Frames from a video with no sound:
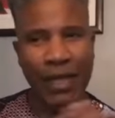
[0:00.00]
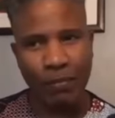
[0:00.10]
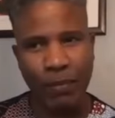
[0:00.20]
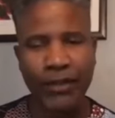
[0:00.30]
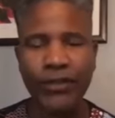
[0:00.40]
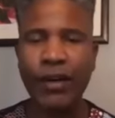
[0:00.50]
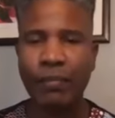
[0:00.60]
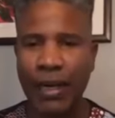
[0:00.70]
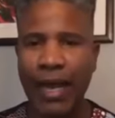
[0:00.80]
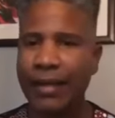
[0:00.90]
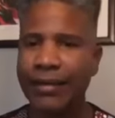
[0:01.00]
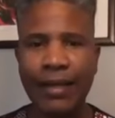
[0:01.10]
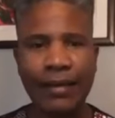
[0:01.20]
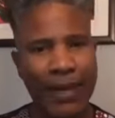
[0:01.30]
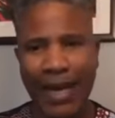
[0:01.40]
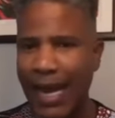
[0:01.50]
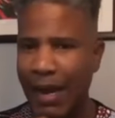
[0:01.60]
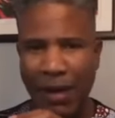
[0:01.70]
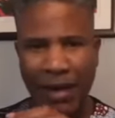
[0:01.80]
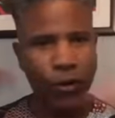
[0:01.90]
departure on Melaza,
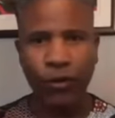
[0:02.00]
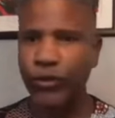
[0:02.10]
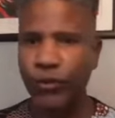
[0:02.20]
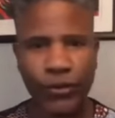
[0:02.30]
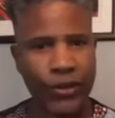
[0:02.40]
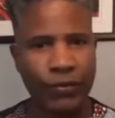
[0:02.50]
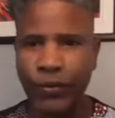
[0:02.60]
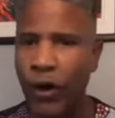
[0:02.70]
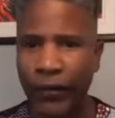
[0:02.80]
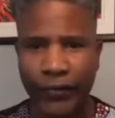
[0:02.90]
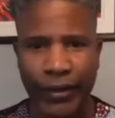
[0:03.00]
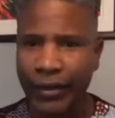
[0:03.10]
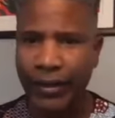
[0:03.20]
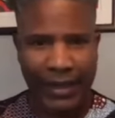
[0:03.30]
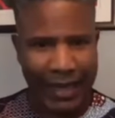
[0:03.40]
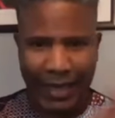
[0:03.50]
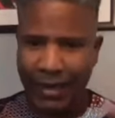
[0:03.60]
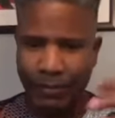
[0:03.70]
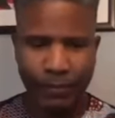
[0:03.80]
my culture was involved. The